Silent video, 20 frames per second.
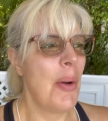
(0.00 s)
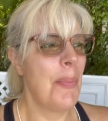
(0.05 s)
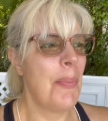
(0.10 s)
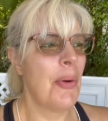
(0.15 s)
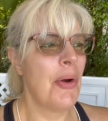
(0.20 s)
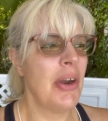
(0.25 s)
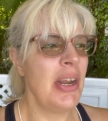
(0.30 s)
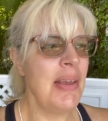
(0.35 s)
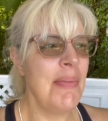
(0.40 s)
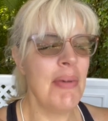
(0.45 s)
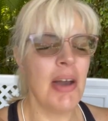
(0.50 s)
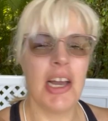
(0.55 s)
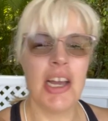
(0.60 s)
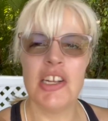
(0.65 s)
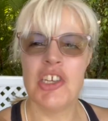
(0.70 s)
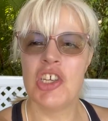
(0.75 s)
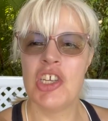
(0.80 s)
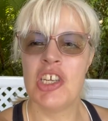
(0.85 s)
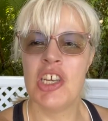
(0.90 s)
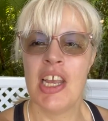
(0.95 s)
Pretty
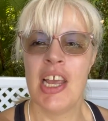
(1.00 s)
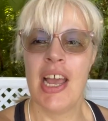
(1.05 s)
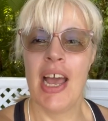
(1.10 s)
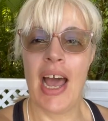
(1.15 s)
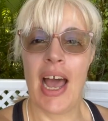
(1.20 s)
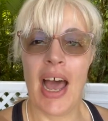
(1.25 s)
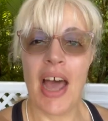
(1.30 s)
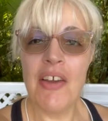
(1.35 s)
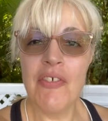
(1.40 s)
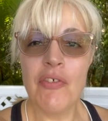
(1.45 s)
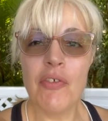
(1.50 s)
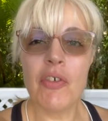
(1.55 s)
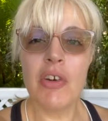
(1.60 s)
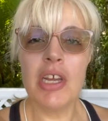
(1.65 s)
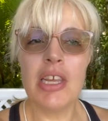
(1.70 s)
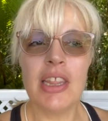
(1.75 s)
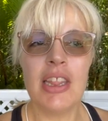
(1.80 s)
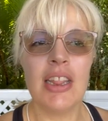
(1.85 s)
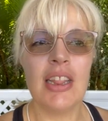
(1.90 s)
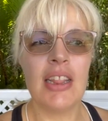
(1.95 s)
much
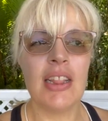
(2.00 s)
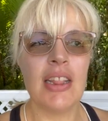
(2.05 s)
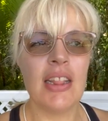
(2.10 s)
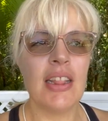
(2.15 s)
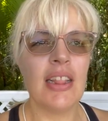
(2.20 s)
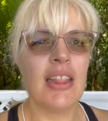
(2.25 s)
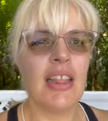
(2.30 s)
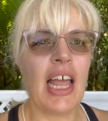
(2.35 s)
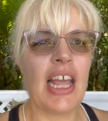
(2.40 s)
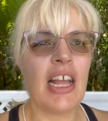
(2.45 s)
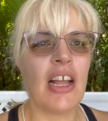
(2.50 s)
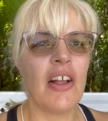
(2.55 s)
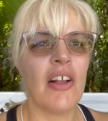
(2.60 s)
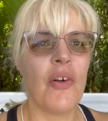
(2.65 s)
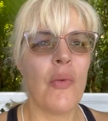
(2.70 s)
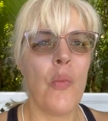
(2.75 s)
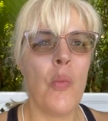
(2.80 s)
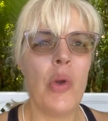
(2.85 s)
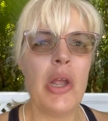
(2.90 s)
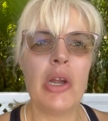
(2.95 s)
every
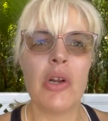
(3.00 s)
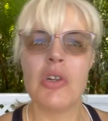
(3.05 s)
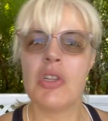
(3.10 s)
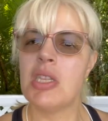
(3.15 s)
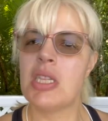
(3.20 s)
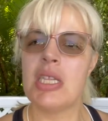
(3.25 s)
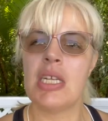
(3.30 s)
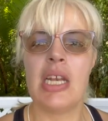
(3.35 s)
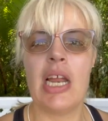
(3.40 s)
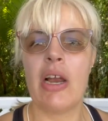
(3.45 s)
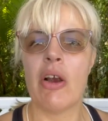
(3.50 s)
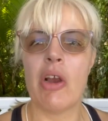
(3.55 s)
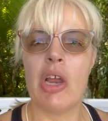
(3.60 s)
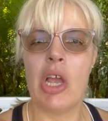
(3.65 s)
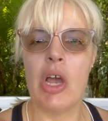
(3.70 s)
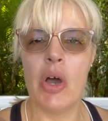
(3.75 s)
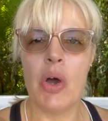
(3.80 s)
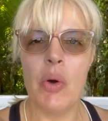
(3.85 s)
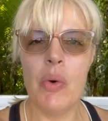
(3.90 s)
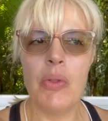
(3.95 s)
weird
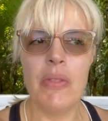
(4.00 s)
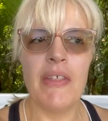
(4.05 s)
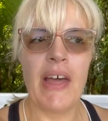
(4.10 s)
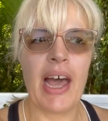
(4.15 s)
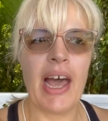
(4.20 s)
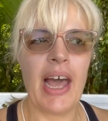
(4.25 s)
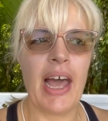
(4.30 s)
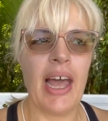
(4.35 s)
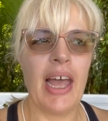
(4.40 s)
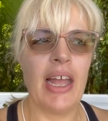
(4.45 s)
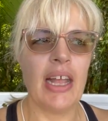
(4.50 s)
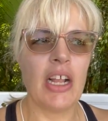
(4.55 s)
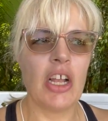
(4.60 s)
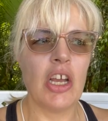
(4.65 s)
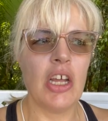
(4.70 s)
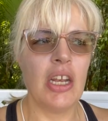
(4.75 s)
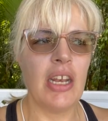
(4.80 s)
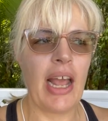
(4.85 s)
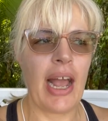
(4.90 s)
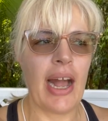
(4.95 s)
scenario that
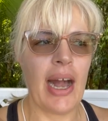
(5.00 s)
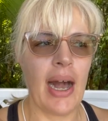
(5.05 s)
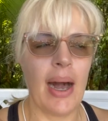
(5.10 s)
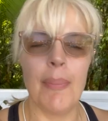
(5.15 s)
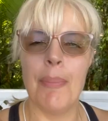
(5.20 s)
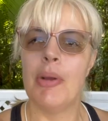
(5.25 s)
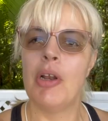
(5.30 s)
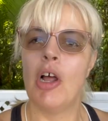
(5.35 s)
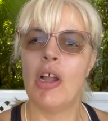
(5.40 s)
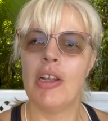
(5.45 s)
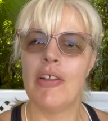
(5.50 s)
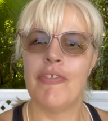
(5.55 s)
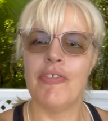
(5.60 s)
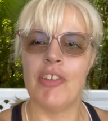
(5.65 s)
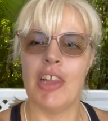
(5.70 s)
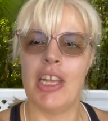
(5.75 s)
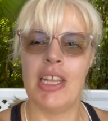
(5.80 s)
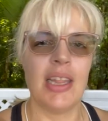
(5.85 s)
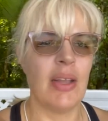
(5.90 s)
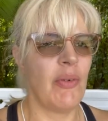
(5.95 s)
could happen on a
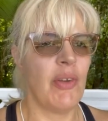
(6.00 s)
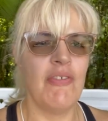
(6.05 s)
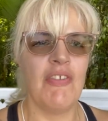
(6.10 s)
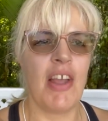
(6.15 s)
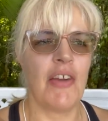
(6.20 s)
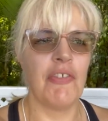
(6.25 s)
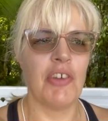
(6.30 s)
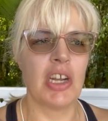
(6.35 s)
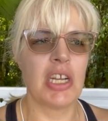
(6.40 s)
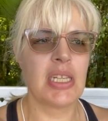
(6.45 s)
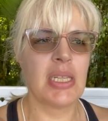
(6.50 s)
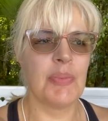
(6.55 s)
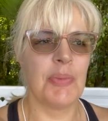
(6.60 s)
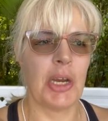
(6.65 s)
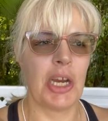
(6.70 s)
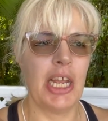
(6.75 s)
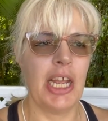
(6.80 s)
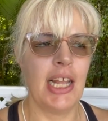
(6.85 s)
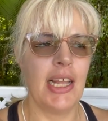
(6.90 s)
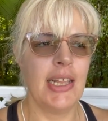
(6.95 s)
flight that we've never
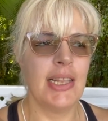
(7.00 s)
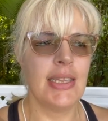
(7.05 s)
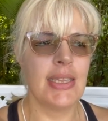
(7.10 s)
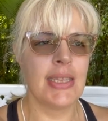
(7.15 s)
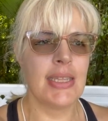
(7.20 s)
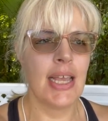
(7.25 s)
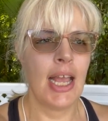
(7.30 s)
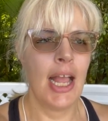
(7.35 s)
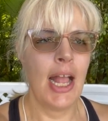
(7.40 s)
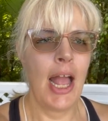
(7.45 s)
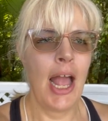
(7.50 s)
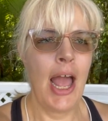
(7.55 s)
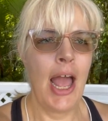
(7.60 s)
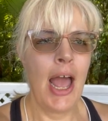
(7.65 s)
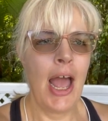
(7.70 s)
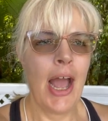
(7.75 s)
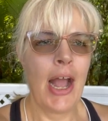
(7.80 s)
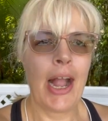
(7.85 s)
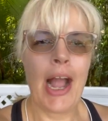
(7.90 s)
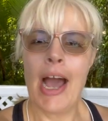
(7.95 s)
experienced
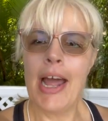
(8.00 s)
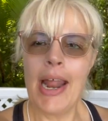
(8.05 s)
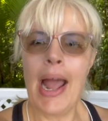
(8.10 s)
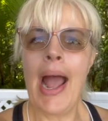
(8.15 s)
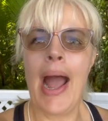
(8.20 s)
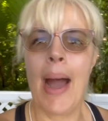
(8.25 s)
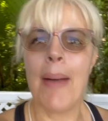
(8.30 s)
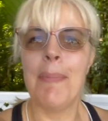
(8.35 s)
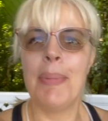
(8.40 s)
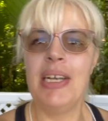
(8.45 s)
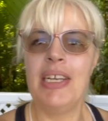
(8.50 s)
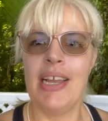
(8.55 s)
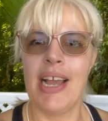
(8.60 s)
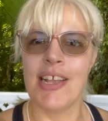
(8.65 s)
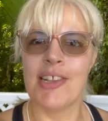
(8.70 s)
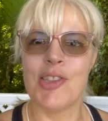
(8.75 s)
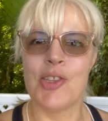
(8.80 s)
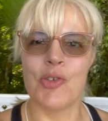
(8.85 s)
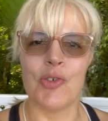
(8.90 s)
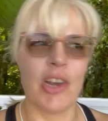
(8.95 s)
kind of happened
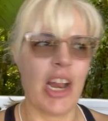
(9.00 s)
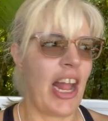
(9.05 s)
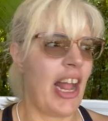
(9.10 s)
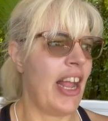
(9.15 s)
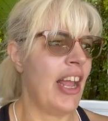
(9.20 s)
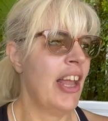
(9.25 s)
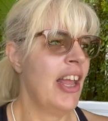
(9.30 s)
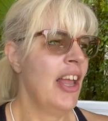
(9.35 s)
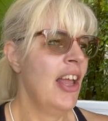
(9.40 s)
yesterday.